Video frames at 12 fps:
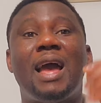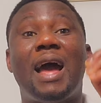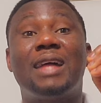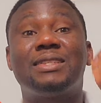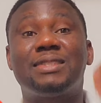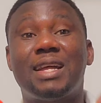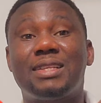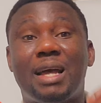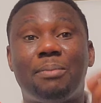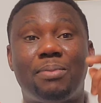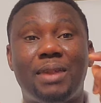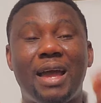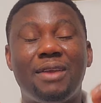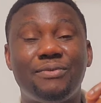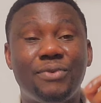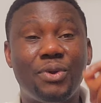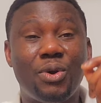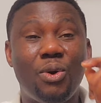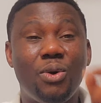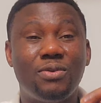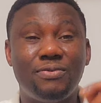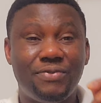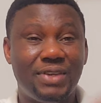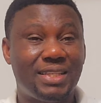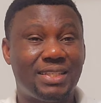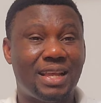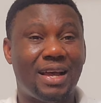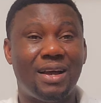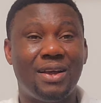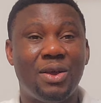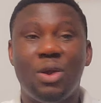and start applying for your own visa